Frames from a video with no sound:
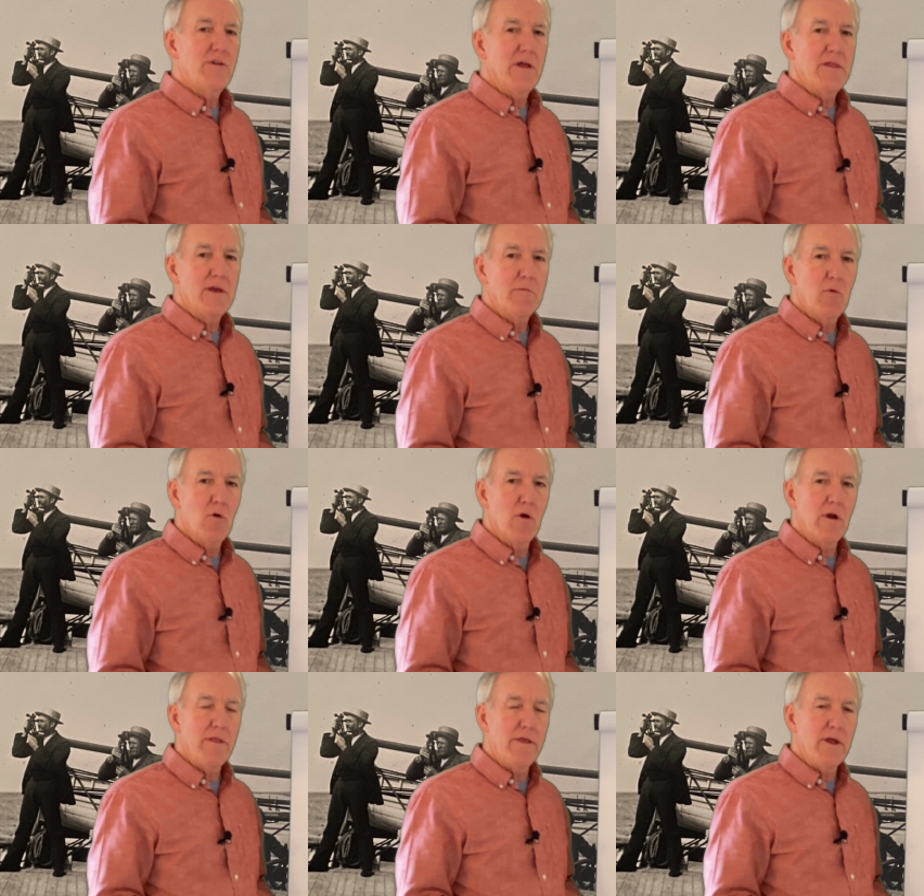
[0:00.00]
is nothing
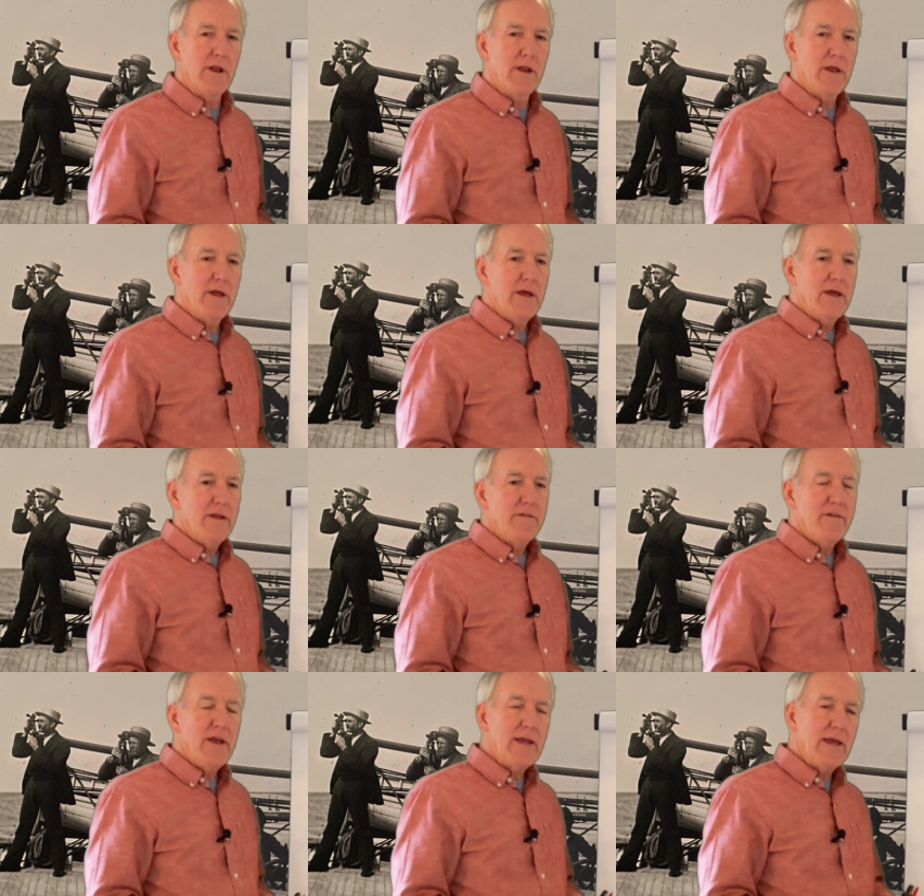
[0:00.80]
more than
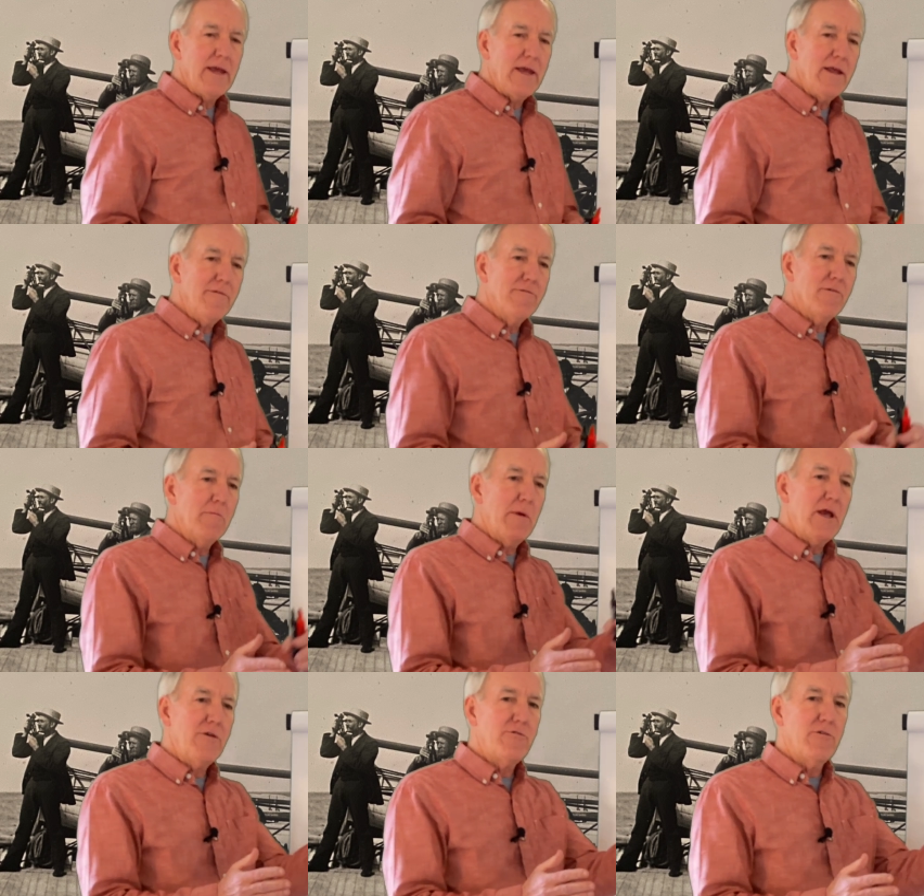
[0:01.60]
taking
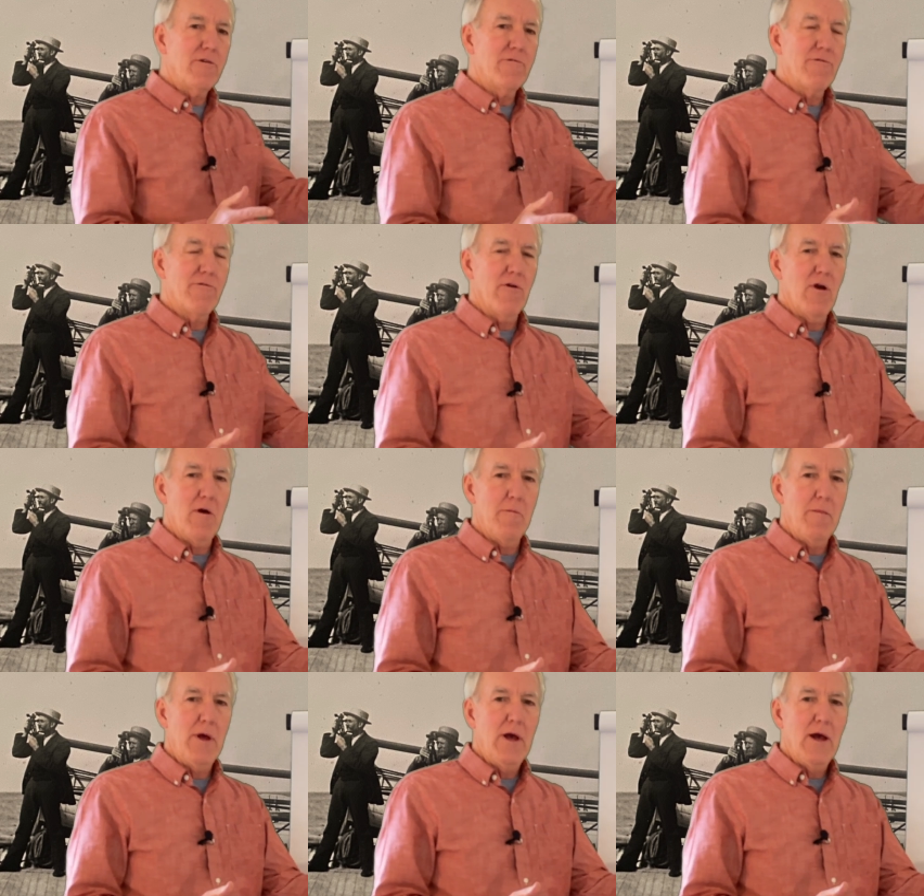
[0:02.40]
information
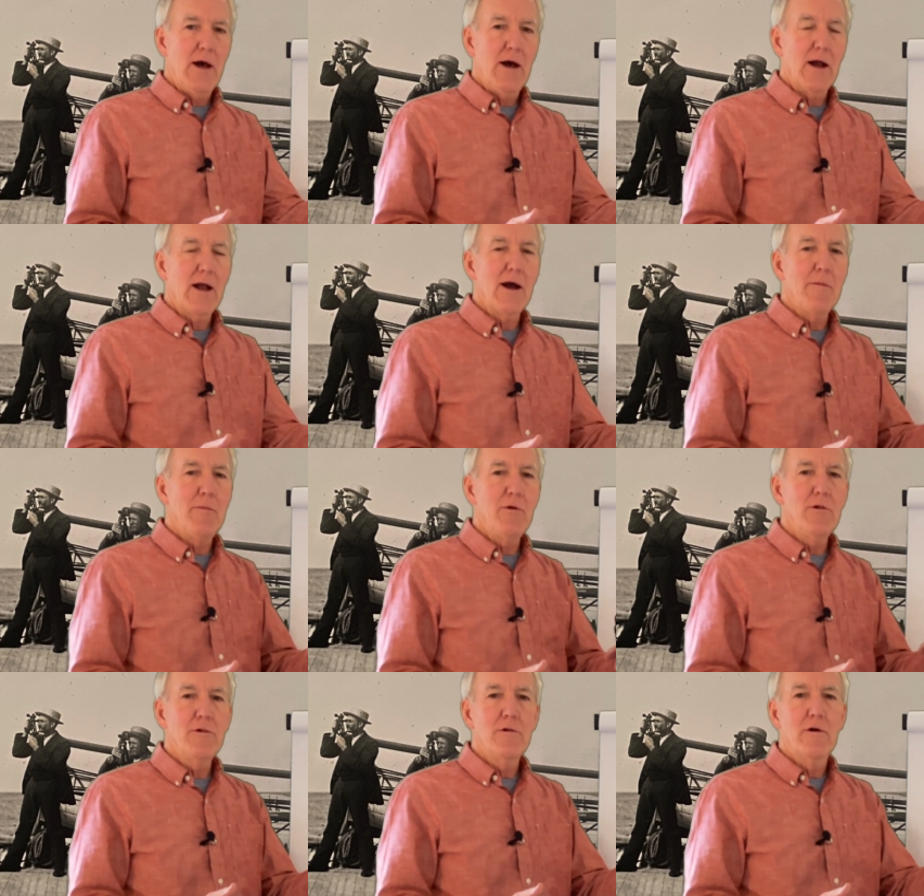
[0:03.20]
from
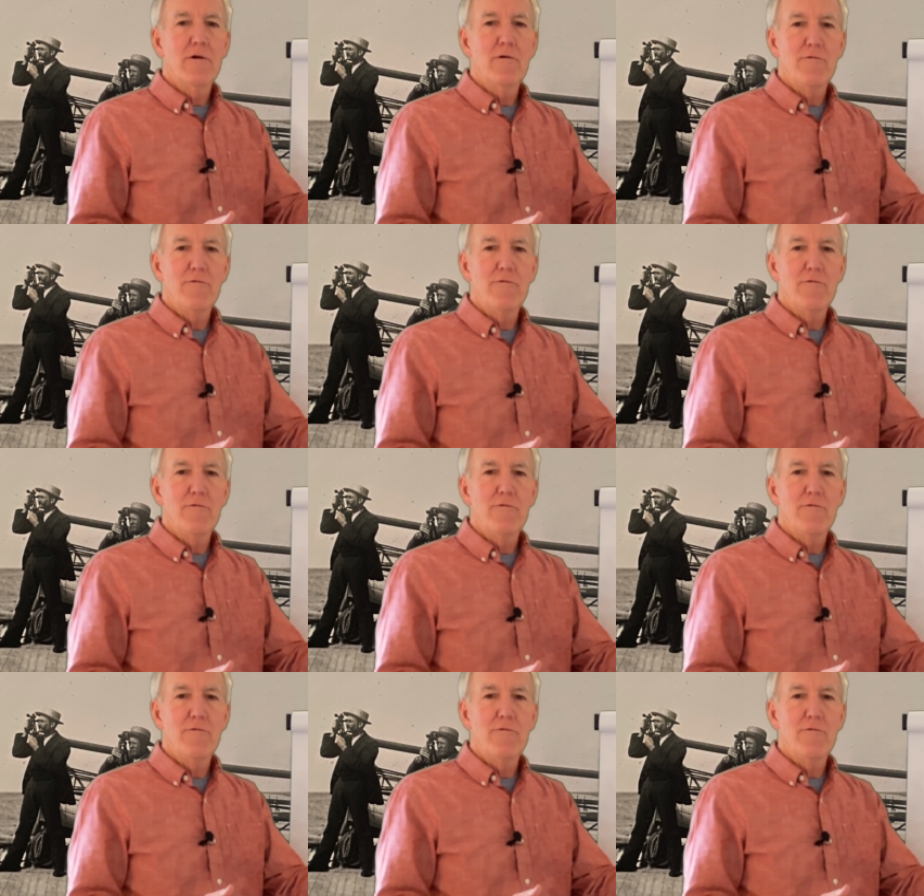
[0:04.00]
a